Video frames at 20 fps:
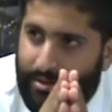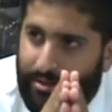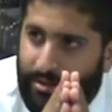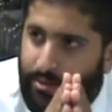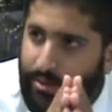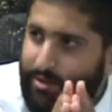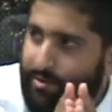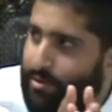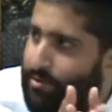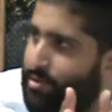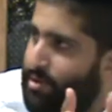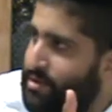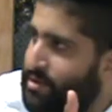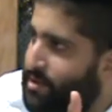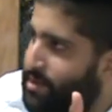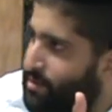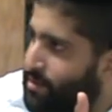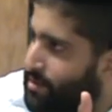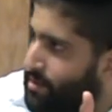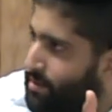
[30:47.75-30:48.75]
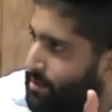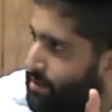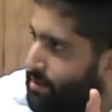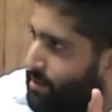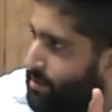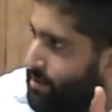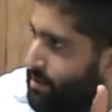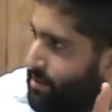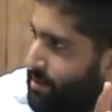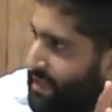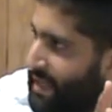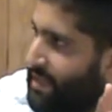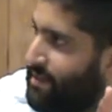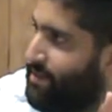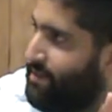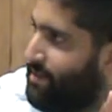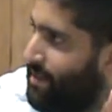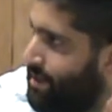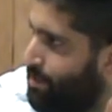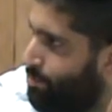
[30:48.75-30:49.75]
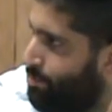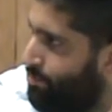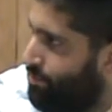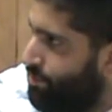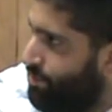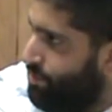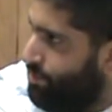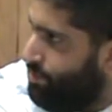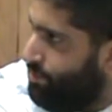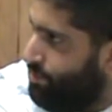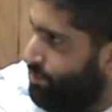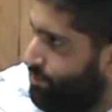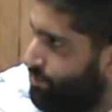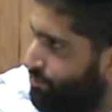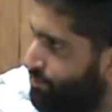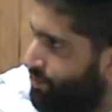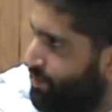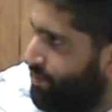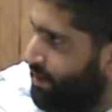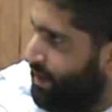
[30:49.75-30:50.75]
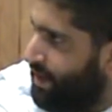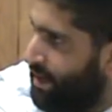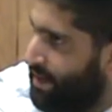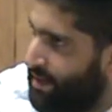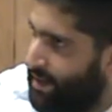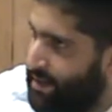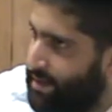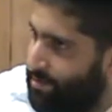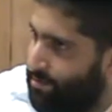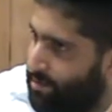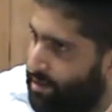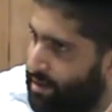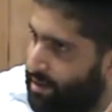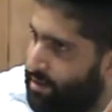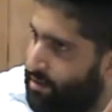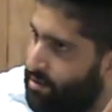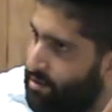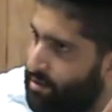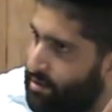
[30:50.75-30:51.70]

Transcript: Don't wait for a person to get sick before you figure out how to get them bed.